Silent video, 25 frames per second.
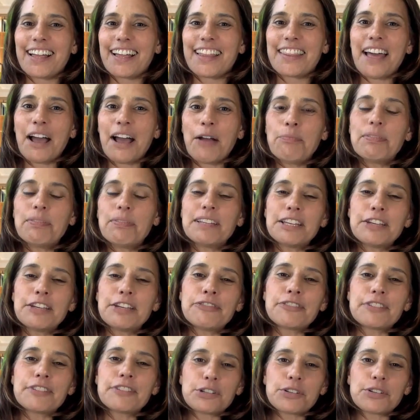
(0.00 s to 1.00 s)
that
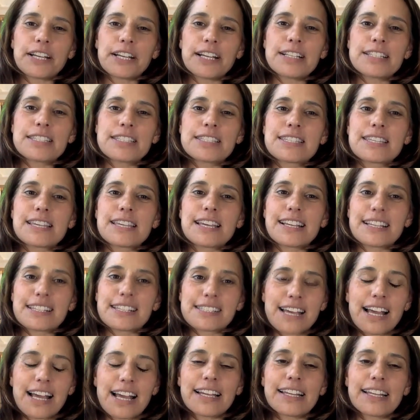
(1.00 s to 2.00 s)
belief creates
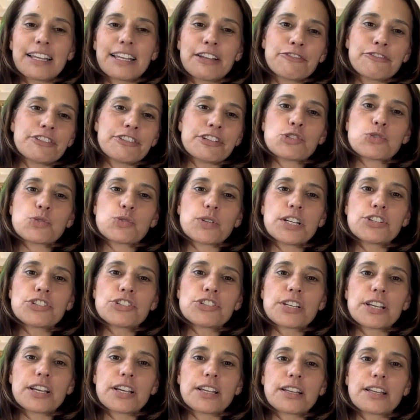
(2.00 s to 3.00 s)
anxiety and
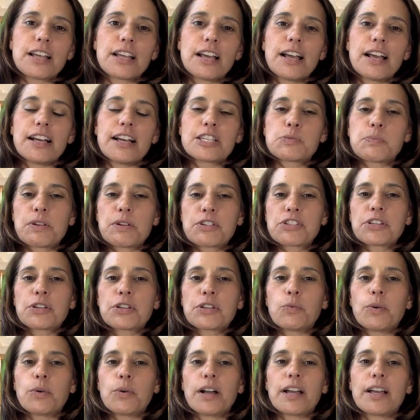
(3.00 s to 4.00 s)
frustration, especially
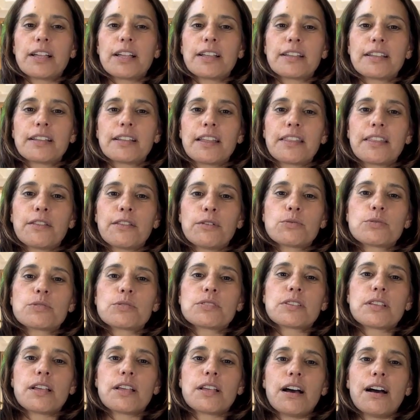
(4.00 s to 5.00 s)
when
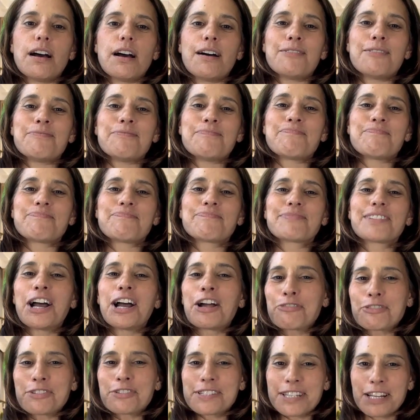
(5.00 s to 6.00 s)
those um,
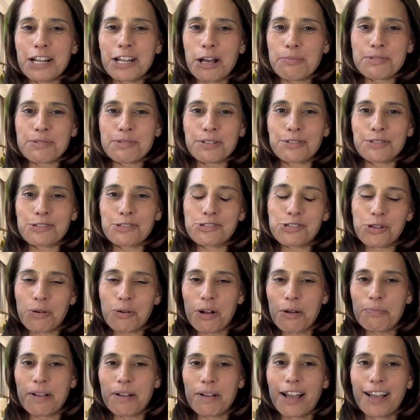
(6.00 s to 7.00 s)
unforeseen obstacles show
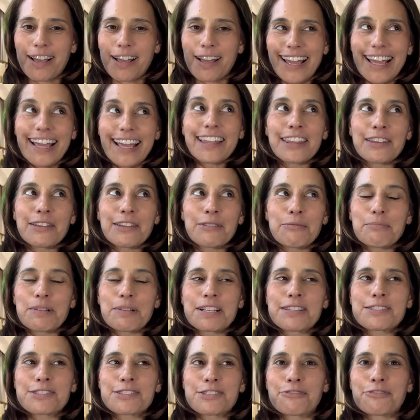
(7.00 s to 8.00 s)
up in the
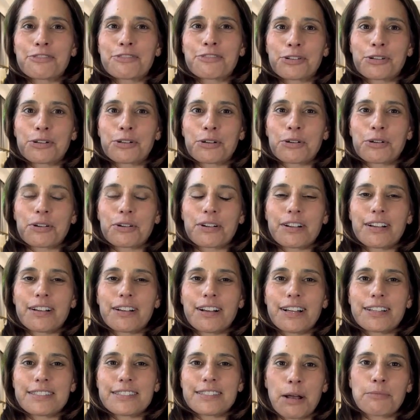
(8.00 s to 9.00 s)
midst of your
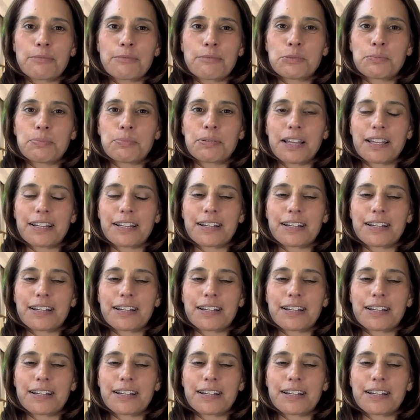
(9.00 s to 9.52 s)
attempt to plan